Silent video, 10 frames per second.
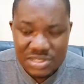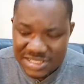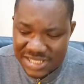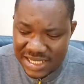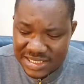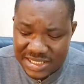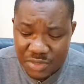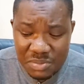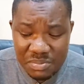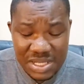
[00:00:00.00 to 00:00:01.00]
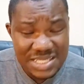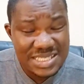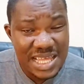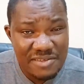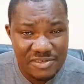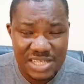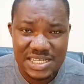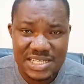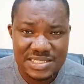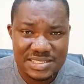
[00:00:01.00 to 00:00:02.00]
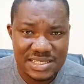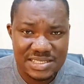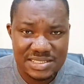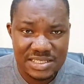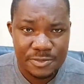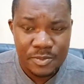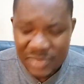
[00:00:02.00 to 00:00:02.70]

Yesterday, we made several chances yesterday.